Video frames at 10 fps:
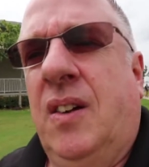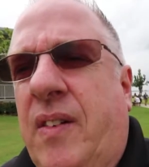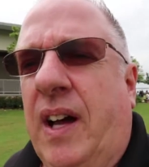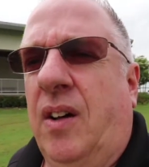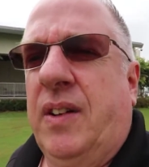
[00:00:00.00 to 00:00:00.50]

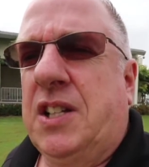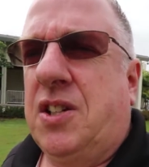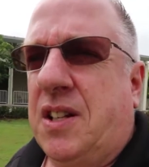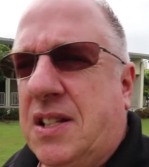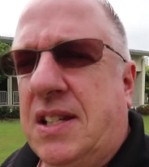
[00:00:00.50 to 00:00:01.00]
Well, as
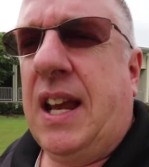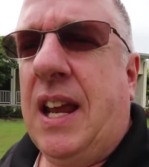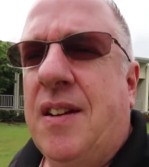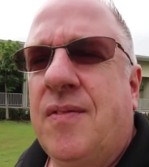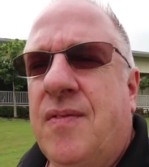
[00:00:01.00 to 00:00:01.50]
you can
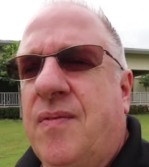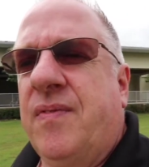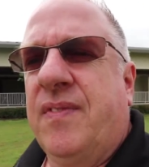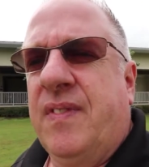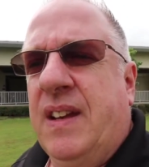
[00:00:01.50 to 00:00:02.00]
see,
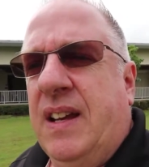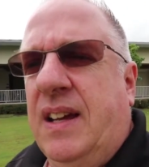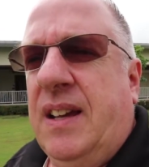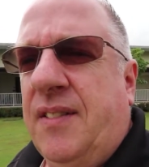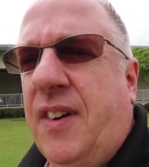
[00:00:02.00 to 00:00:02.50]

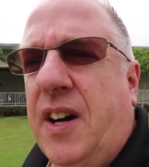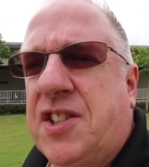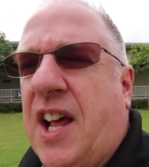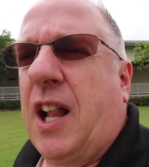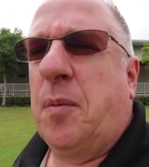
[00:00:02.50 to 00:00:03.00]
very
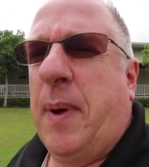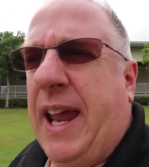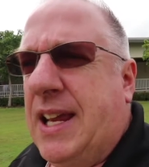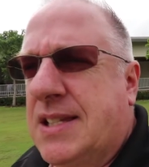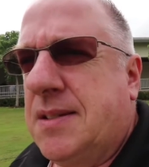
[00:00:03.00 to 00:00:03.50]
solemn
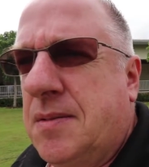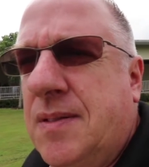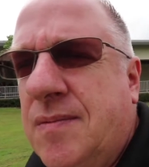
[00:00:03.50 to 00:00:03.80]
pace.